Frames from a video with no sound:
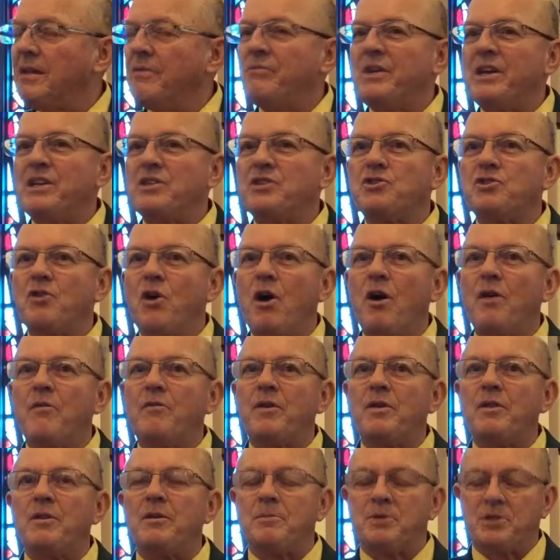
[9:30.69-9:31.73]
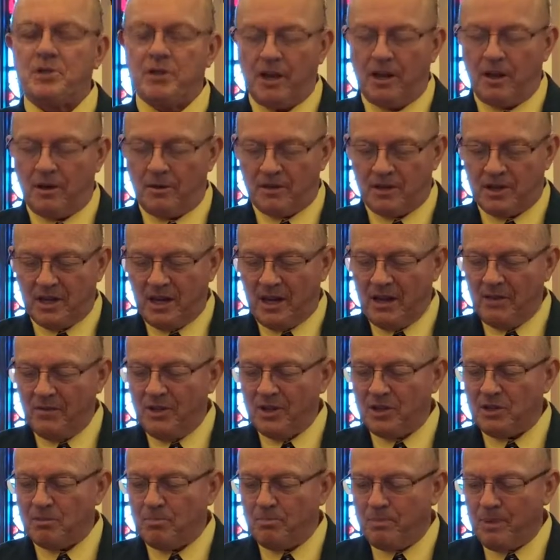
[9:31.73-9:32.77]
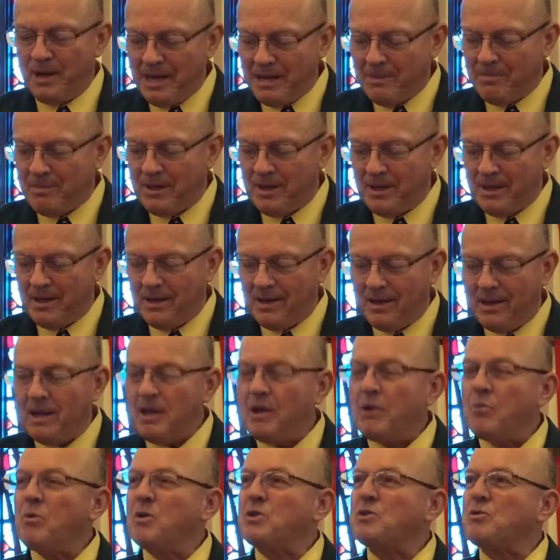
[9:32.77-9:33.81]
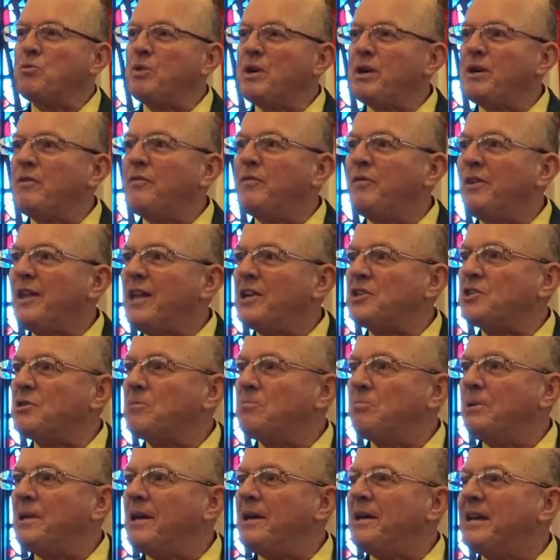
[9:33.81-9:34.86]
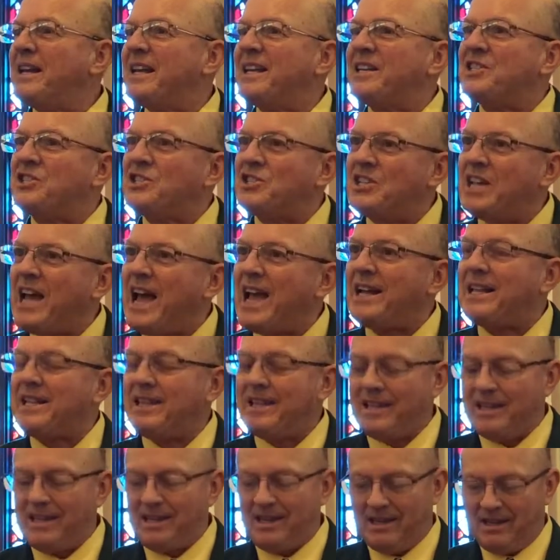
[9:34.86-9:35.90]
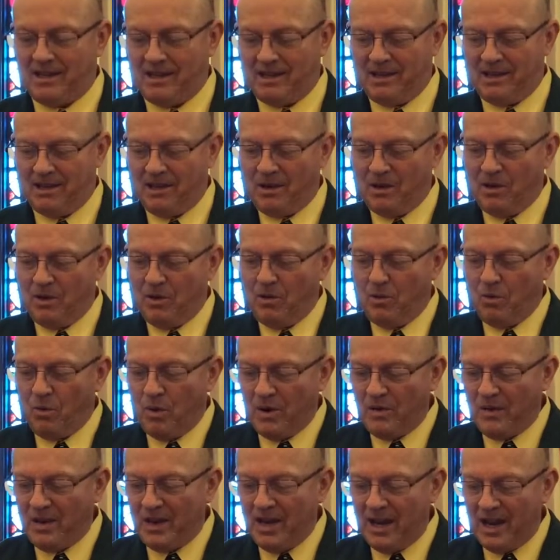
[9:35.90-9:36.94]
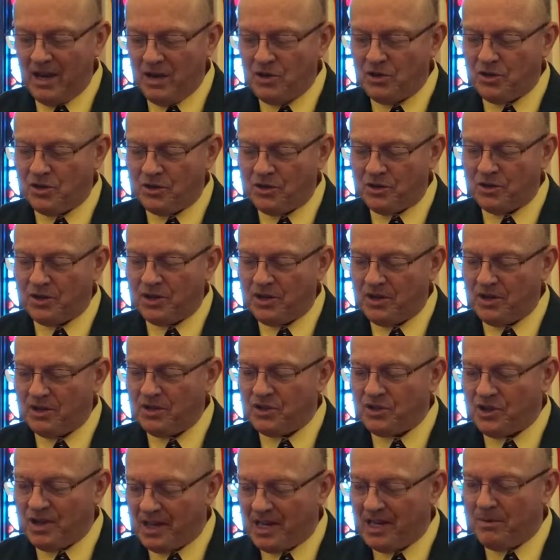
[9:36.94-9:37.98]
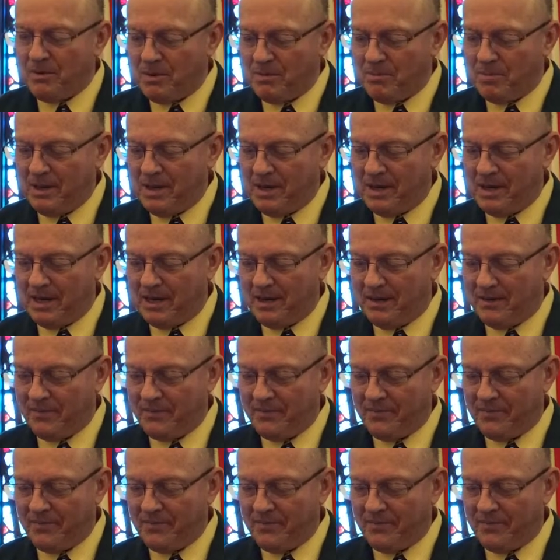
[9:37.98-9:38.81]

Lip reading: They saw for themselves this baby was real flesh and blood, exactly where the angels said he would be.